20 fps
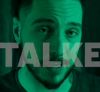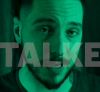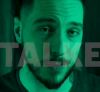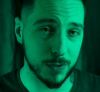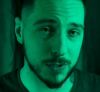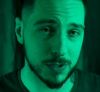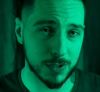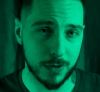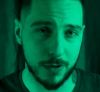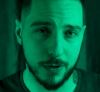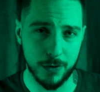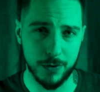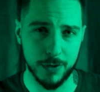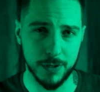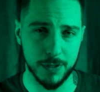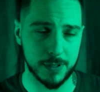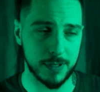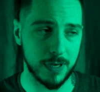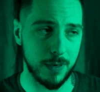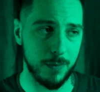I was
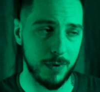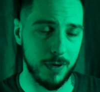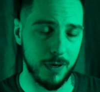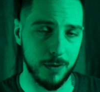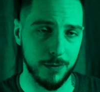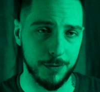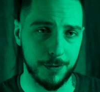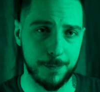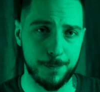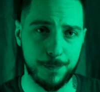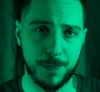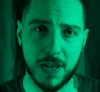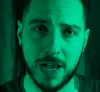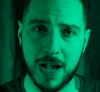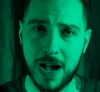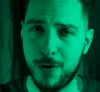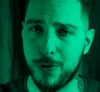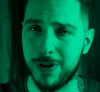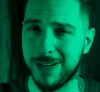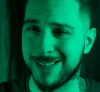curious about
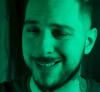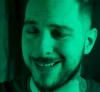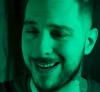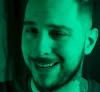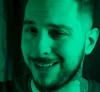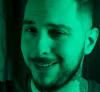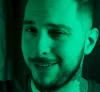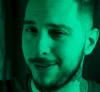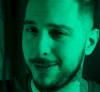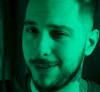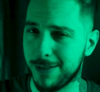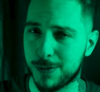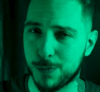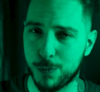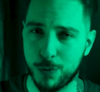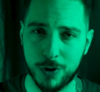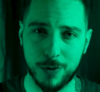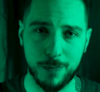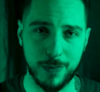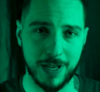how exactly this
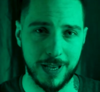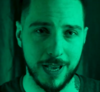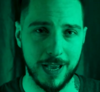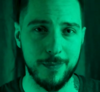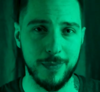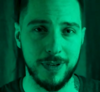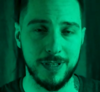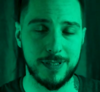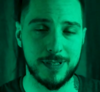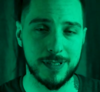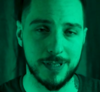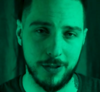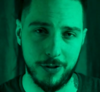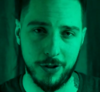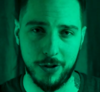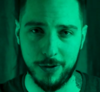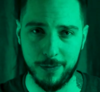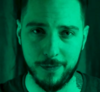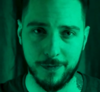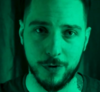word became a
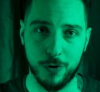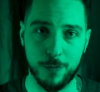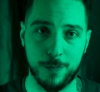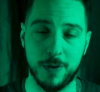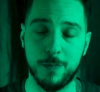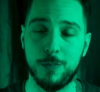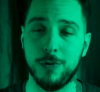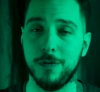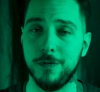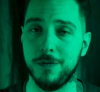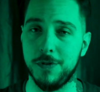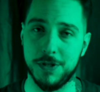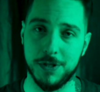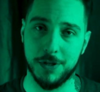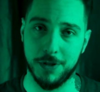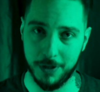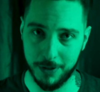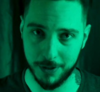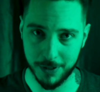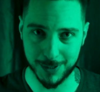synonym for people
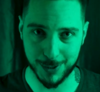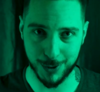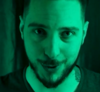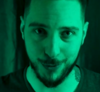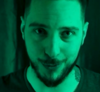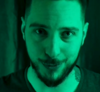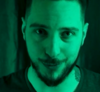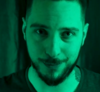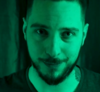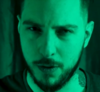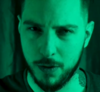visiting the zone.